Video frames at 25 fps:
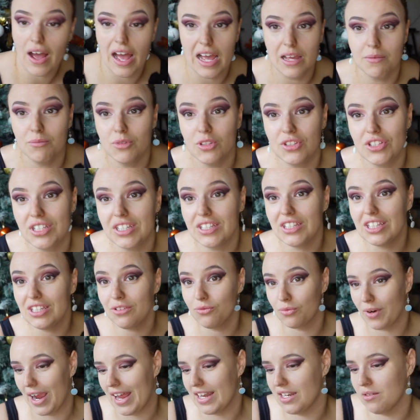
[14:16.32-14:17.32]
I'm using
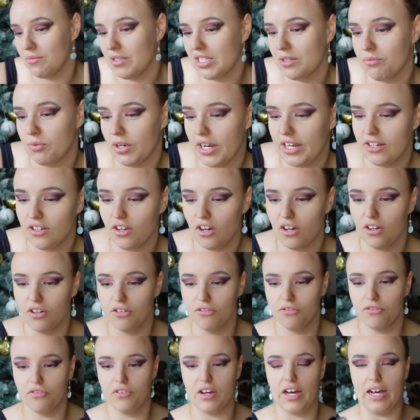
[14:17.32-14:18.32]
the randomest brand
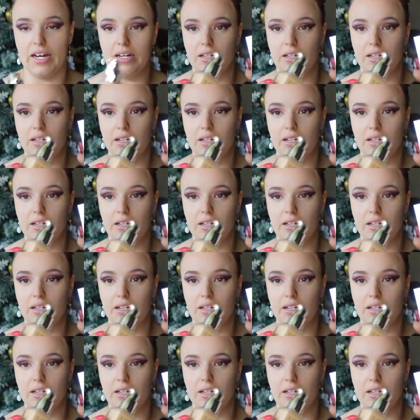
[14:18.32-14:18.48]
of